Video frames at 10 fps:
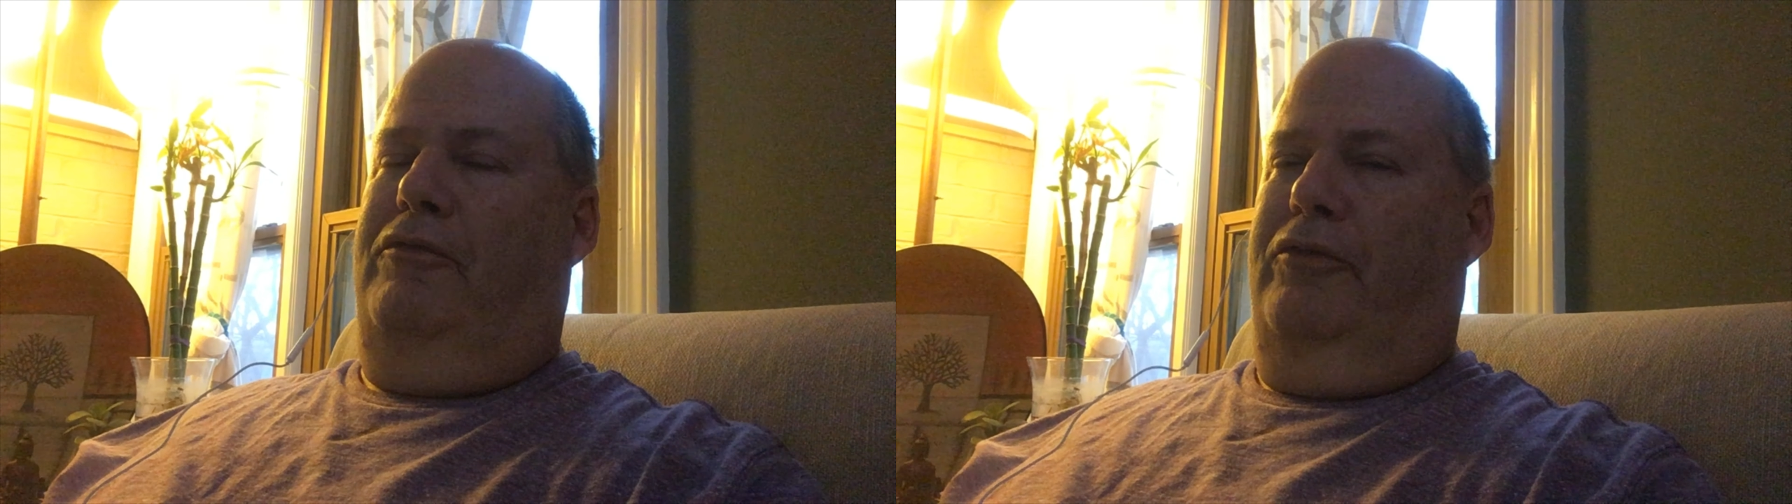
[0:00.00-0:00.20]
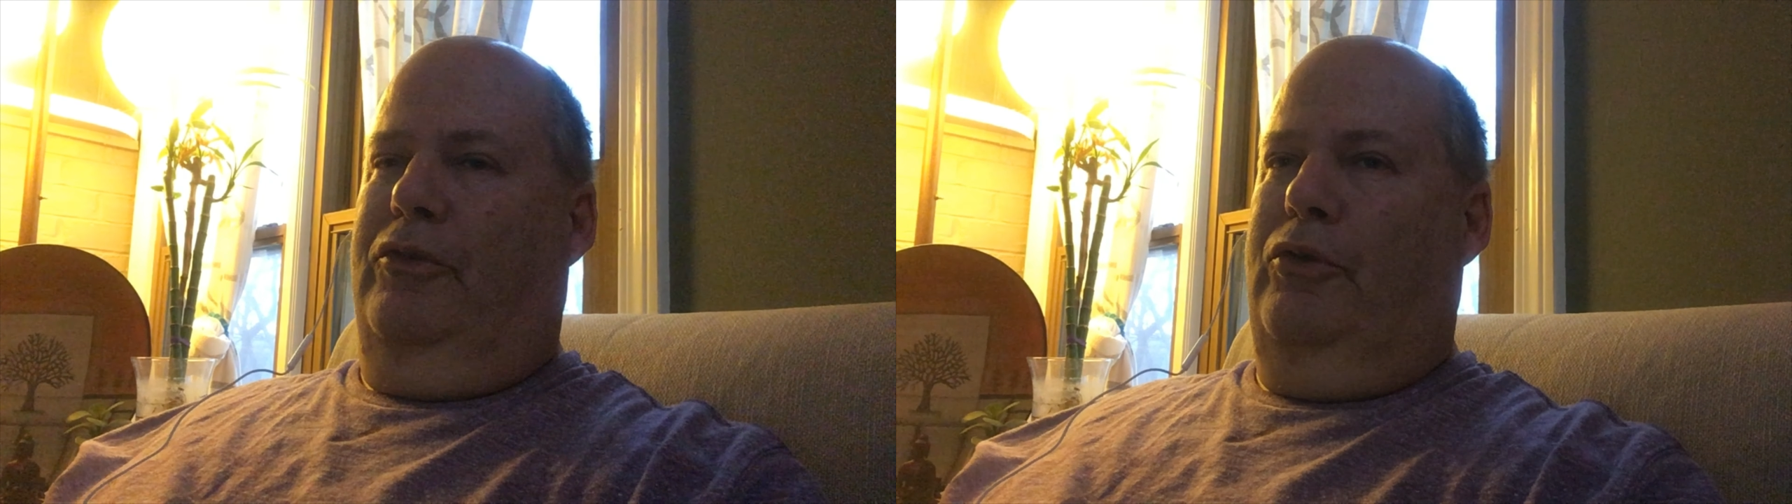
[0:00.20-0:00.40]

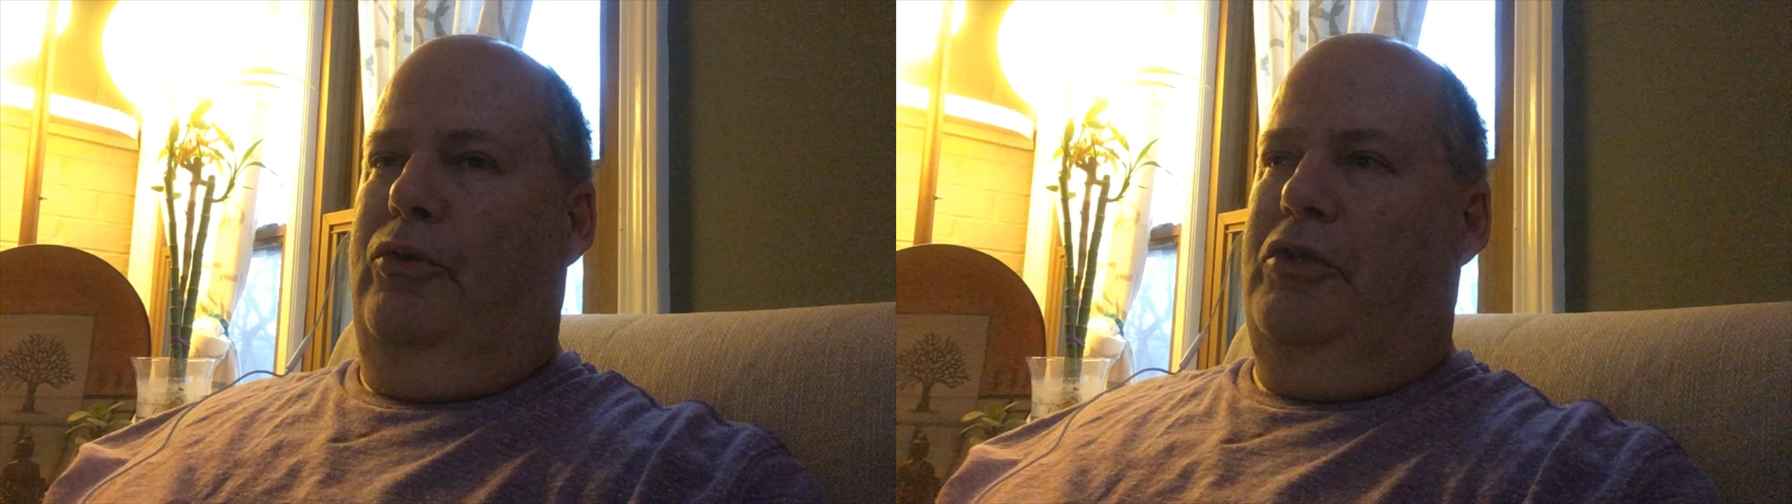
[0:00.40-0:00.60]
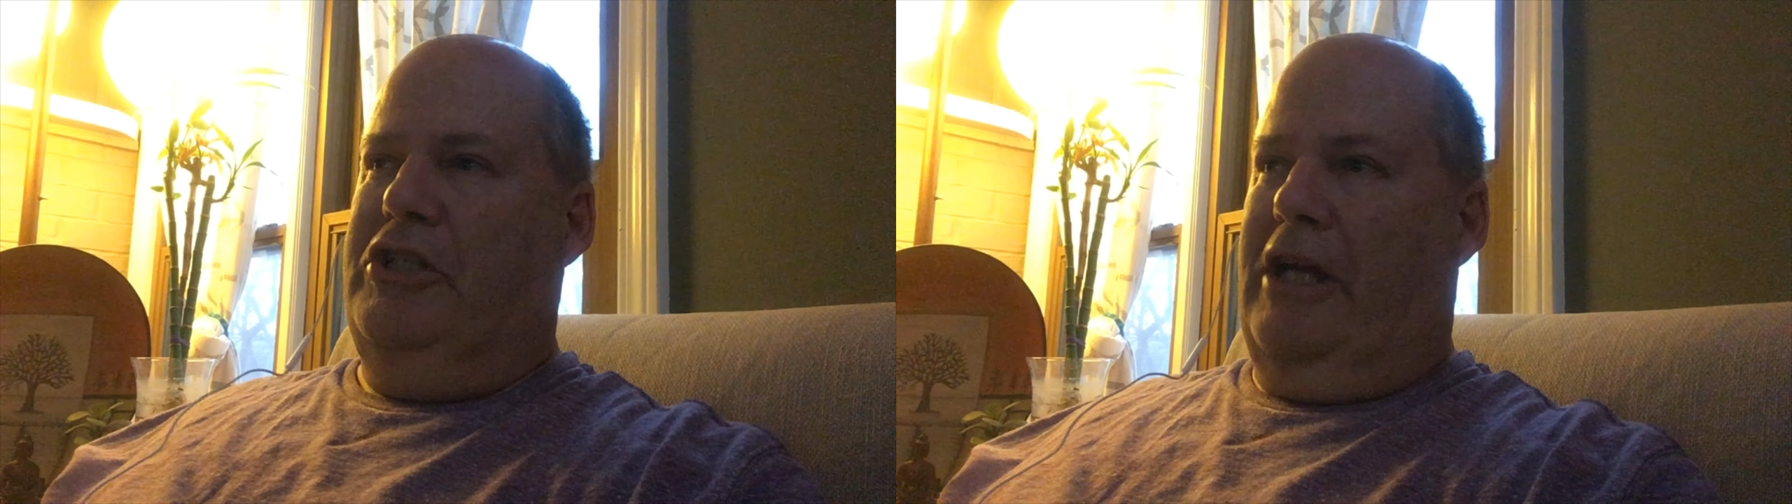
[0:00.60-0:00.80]

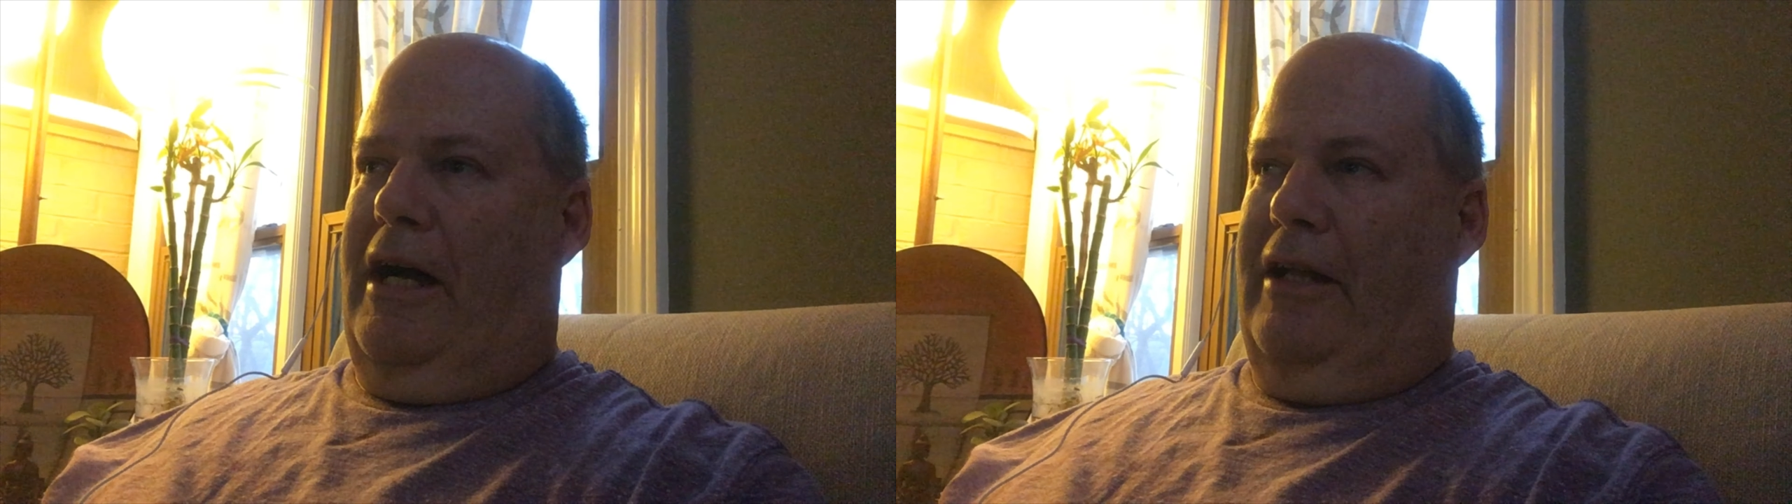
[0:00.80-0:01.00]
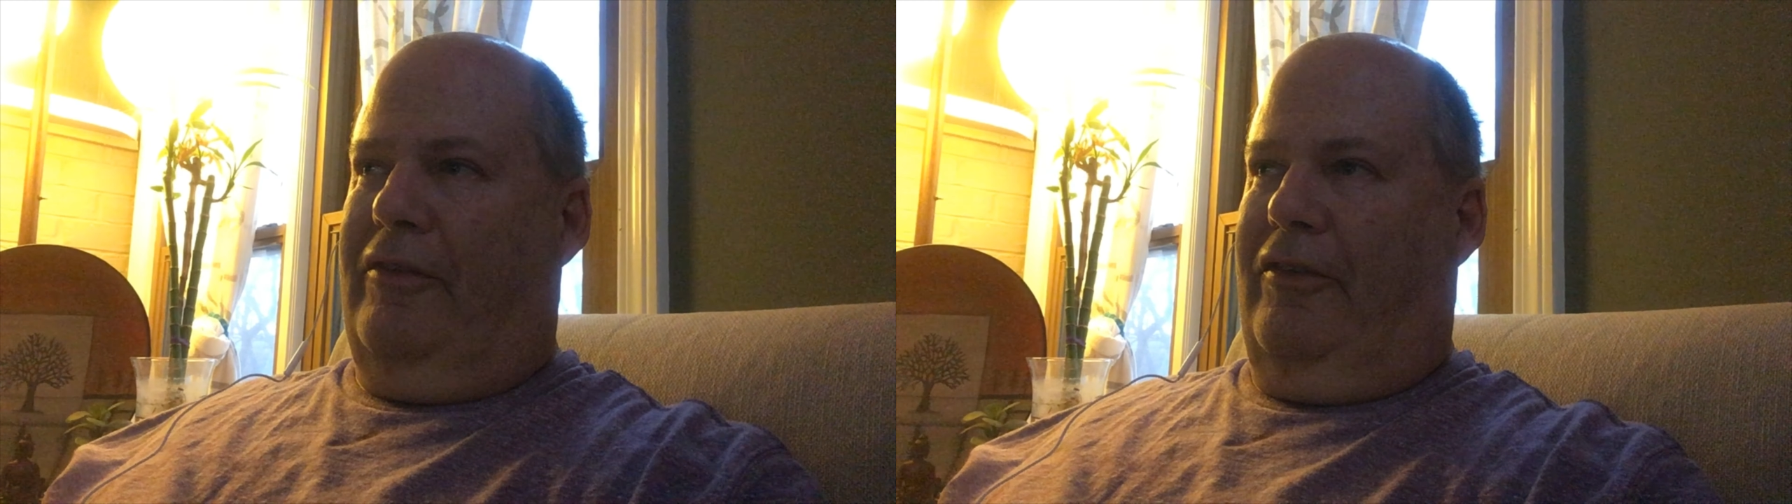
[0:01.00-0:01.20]
flu
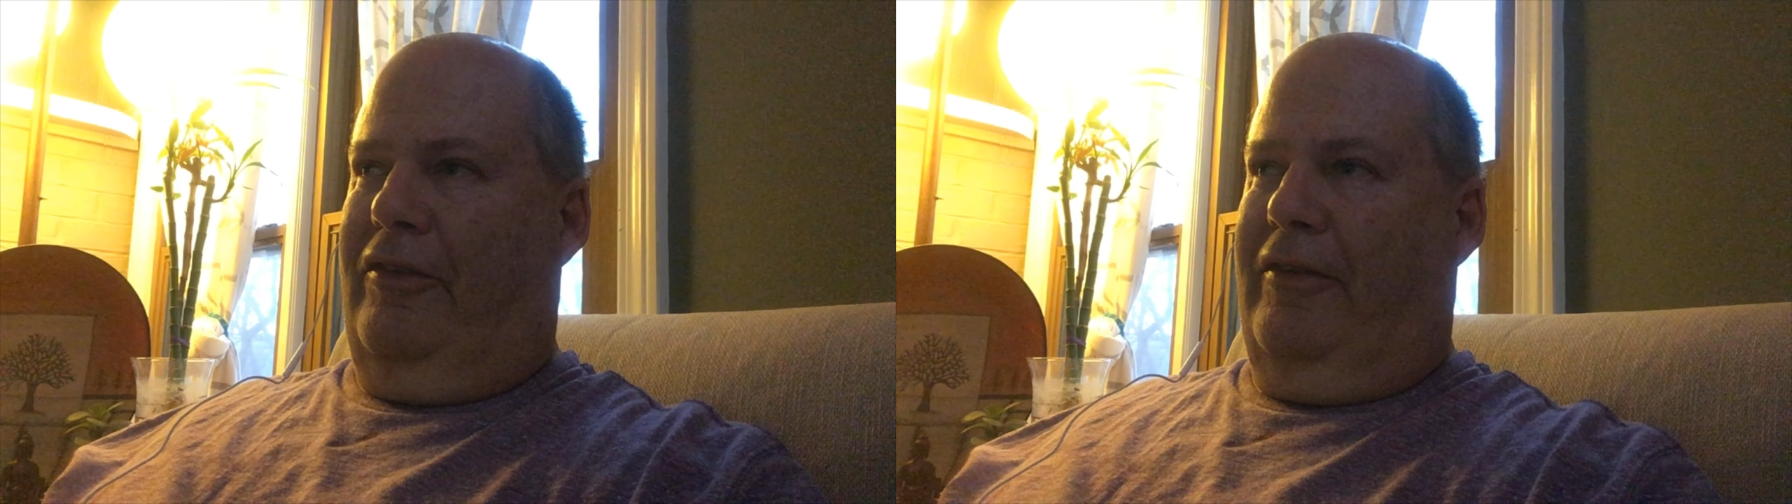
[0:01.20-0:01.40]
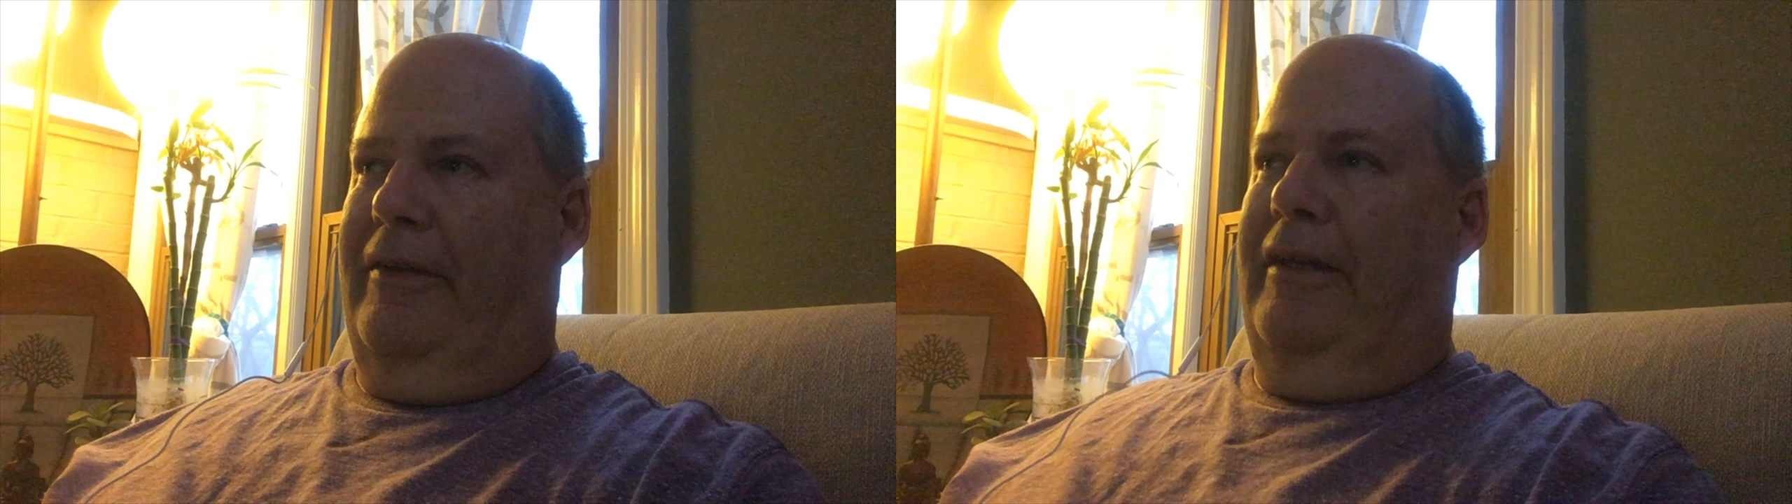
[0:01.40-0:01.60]

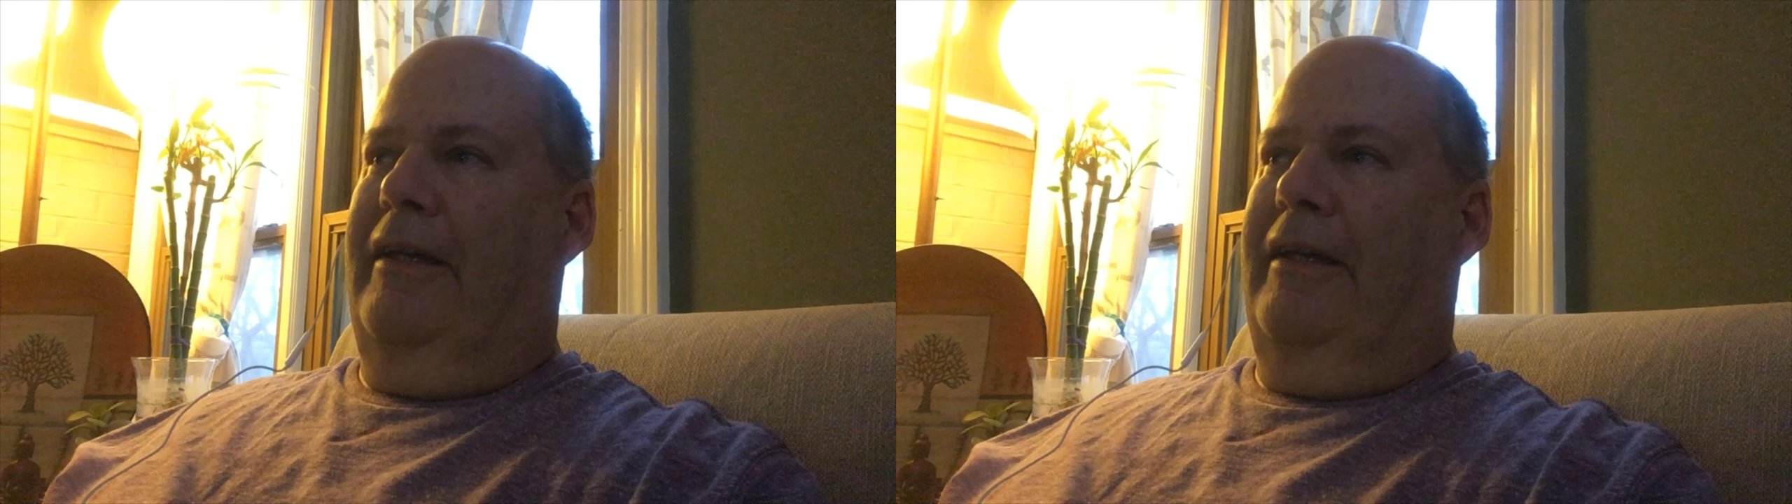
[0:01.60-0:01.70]
shots